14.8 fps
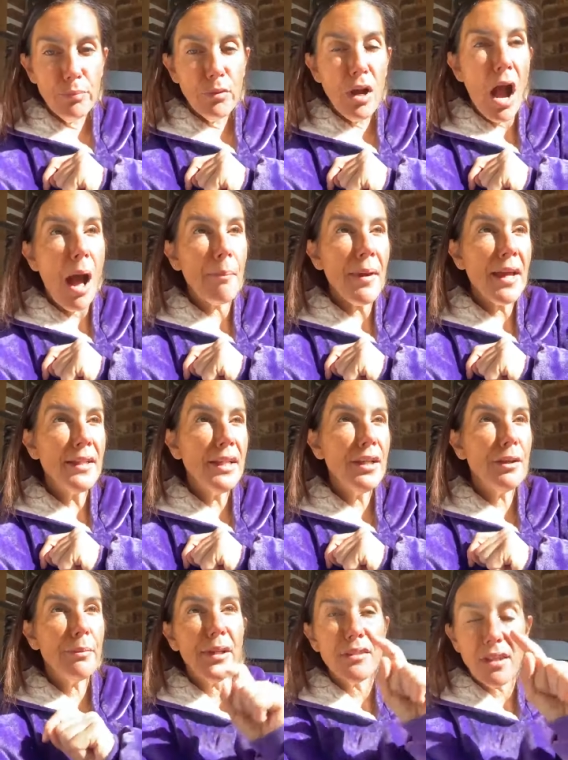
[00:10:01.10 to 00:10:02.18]
comment
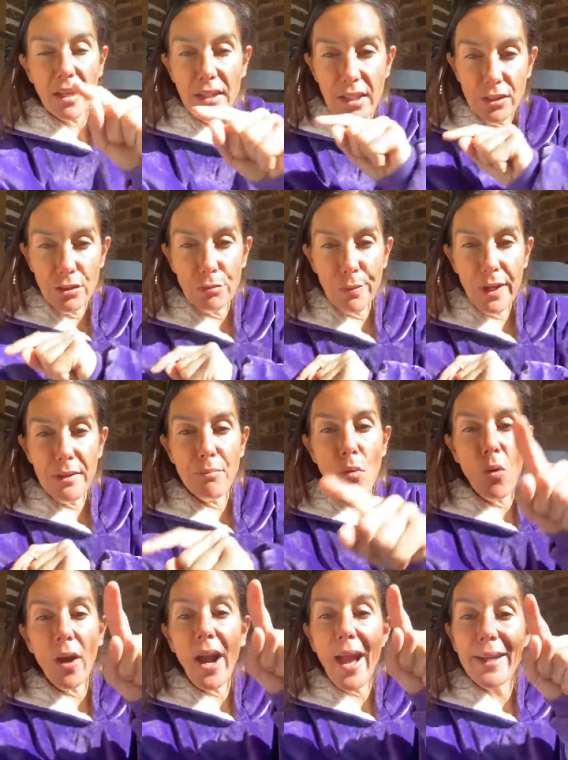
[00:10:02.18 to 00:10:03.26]
here because I need to read
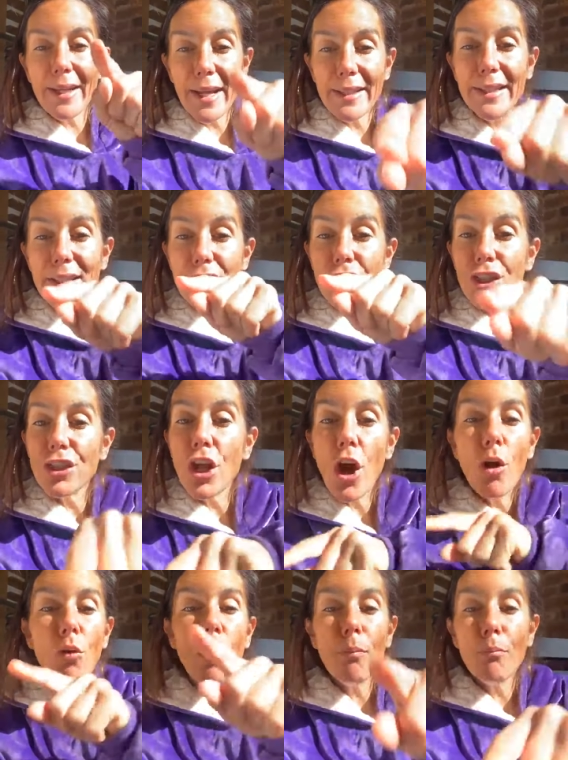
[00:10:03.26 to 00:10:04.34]
more and I need to
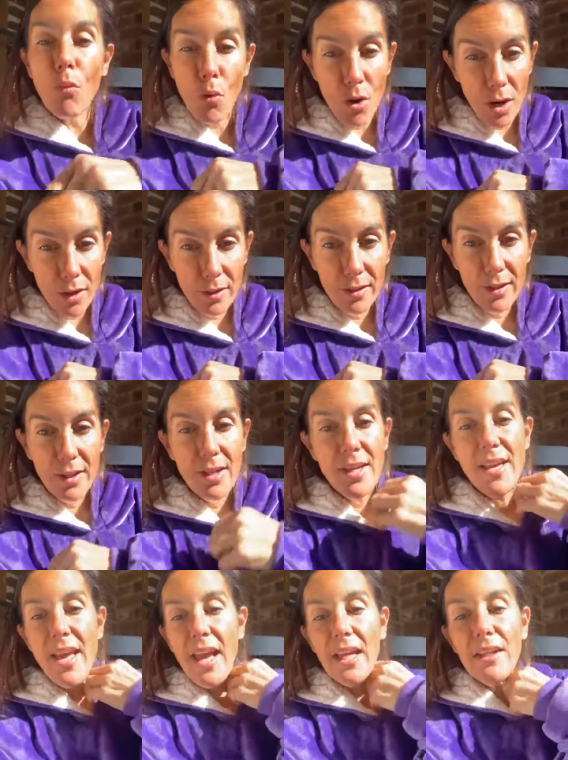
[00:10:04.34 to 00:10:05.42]
know more.
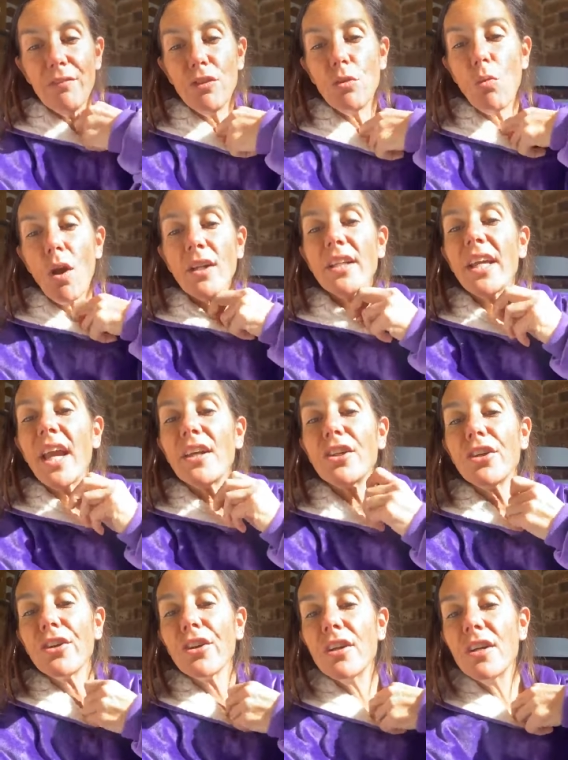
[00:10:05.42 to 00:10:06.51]
And if you want to get
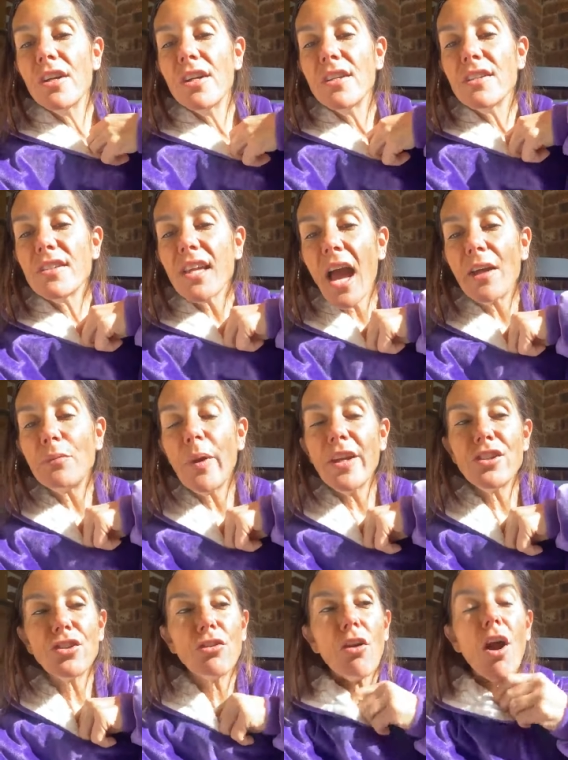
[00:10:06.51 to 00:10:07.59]
your
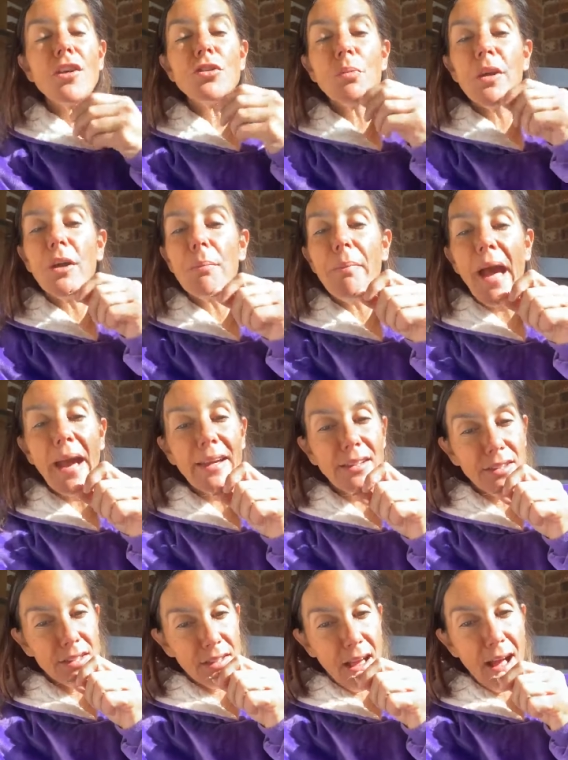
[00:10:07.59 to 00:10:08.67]
sideways cross, we are back
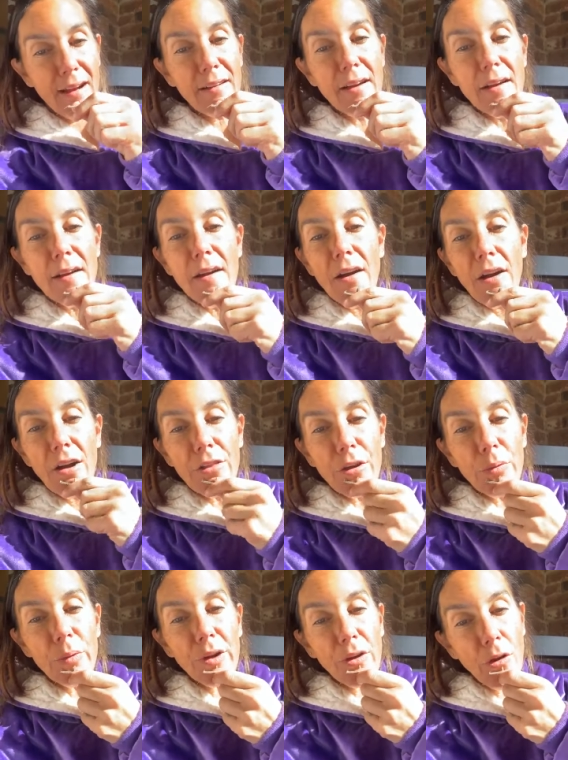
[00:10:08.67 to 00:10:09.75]
in stock,
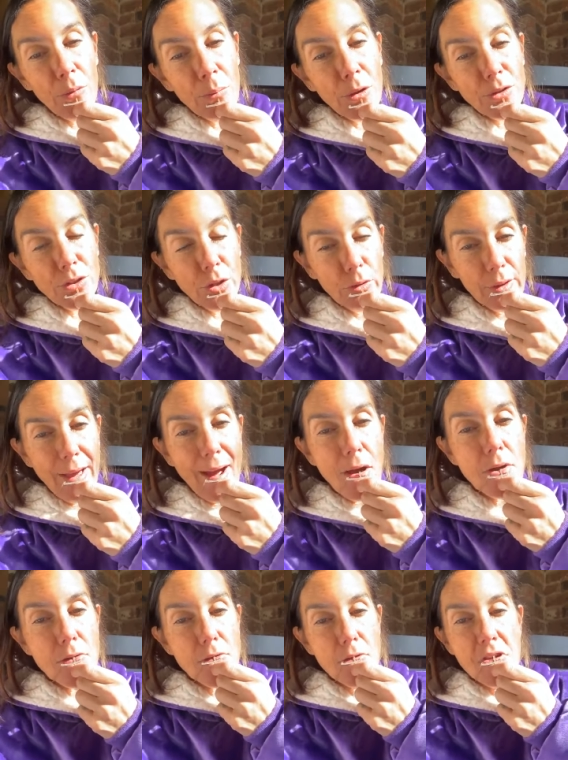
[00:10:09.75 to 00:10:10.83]
although we're almost sold
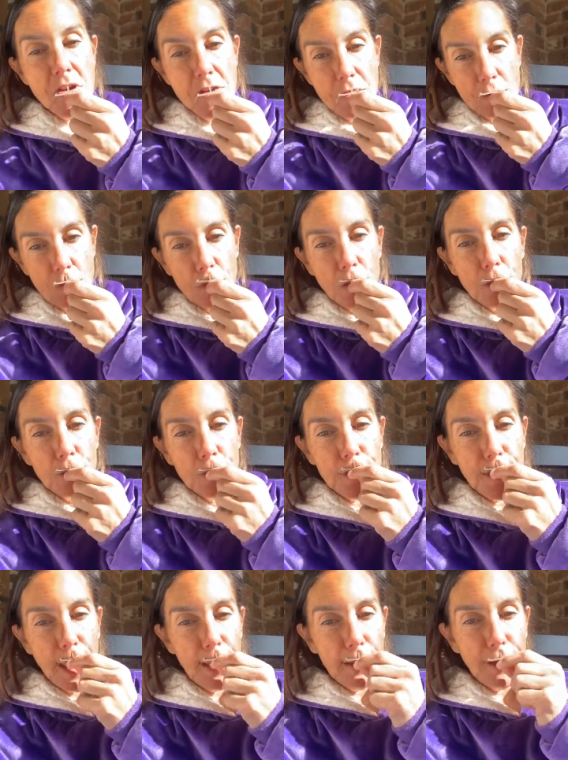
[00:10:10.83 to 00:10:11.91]
out.
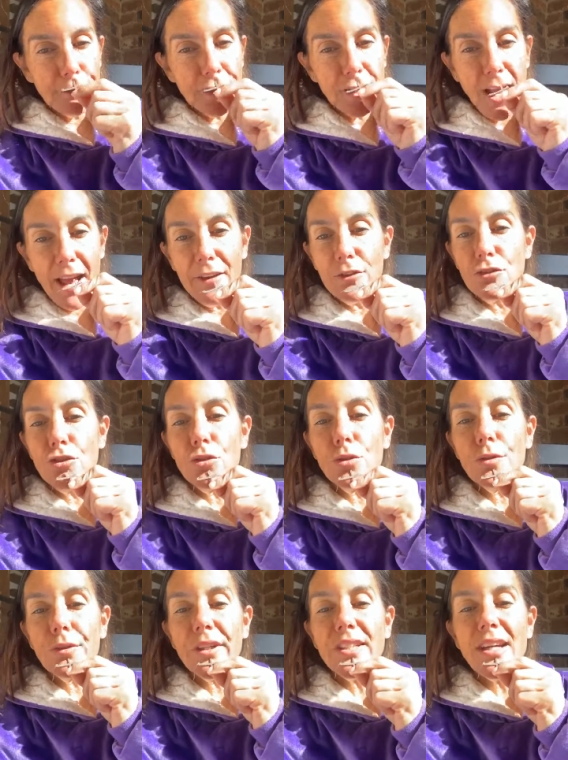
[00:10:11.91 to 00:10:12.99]
state of style
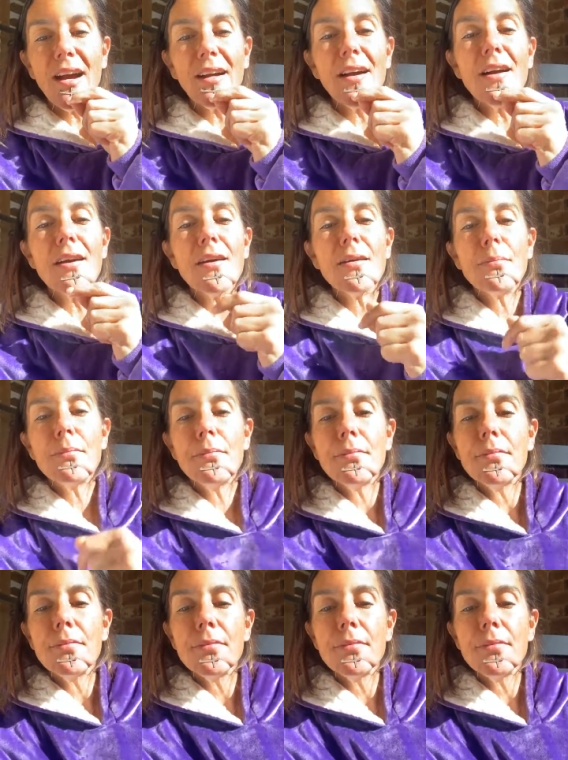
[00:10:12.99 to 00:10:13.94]
jewelry dot com.